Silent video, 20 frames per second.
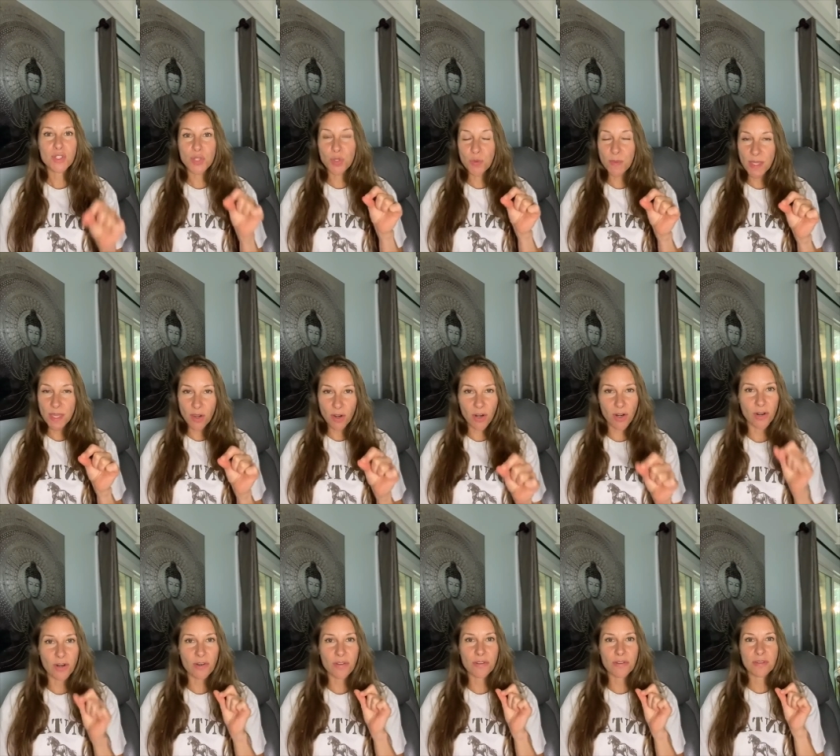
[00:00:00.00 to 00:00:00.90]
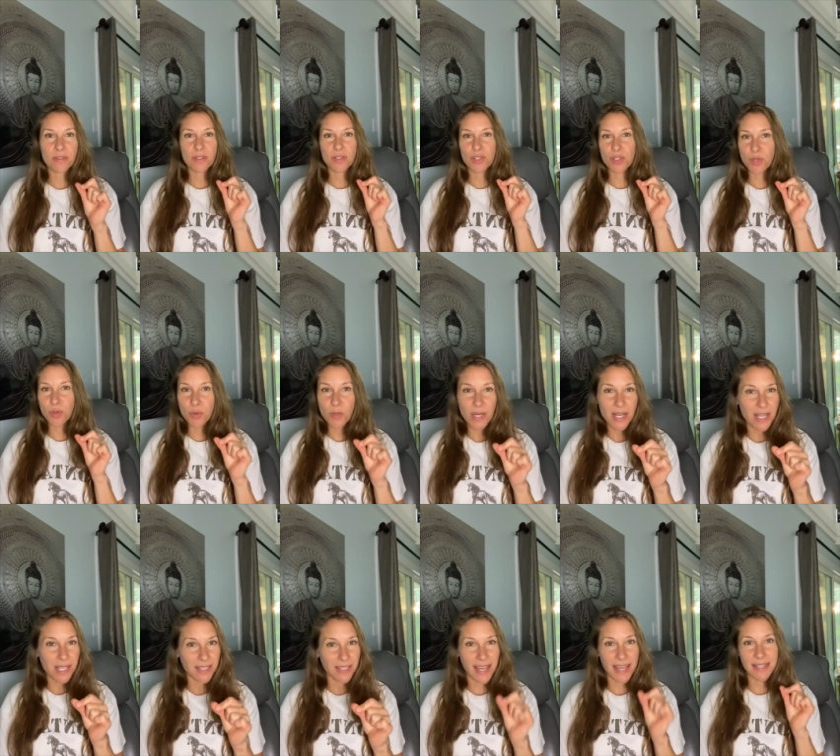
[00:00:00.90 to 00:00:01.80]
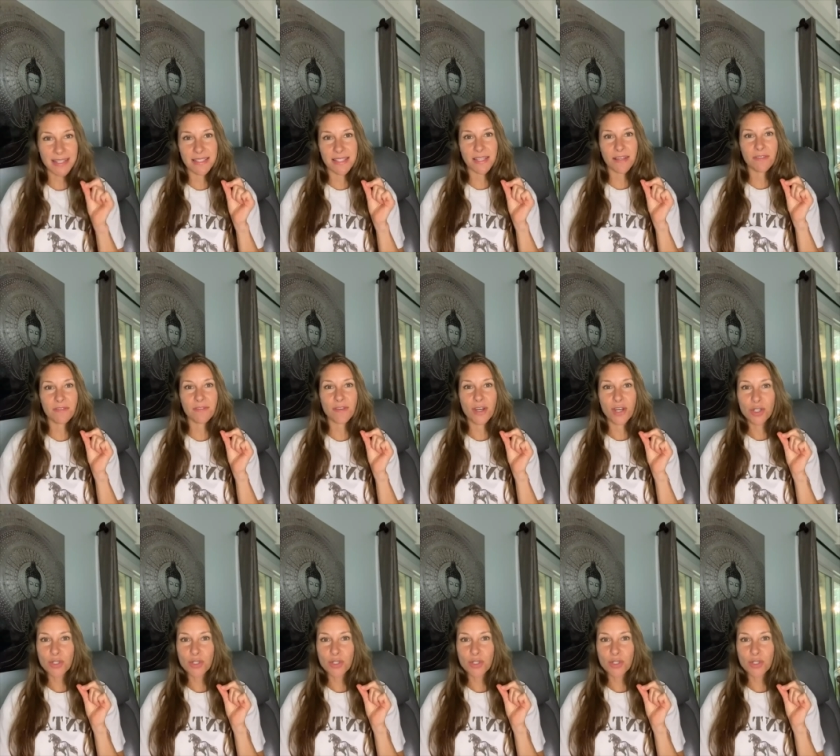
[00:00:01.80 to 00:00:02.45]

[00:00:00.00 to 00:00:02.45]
to the earth, to the collective,